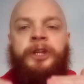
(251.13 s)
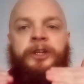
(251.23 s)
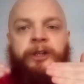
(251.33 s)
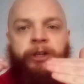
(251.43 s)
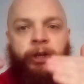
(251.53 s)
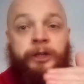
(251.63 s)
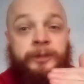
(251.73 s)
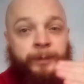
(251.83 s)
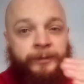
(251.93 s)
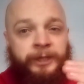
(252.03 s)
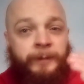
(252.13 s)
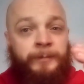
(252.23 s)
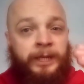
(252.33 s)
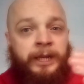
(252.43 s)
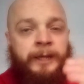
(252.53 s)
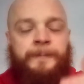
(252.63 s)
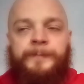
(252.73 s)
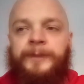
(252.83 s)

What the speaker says: the cusp of something great.